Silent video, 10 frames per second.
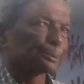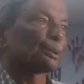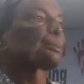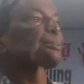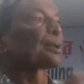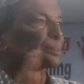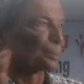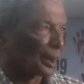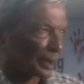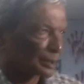from the
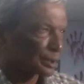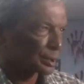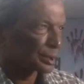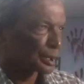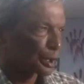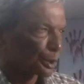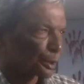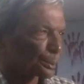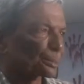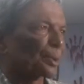brands,
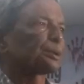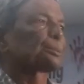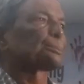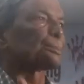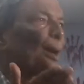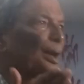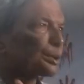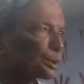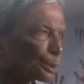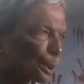but by
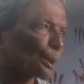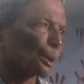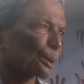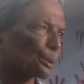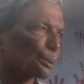law,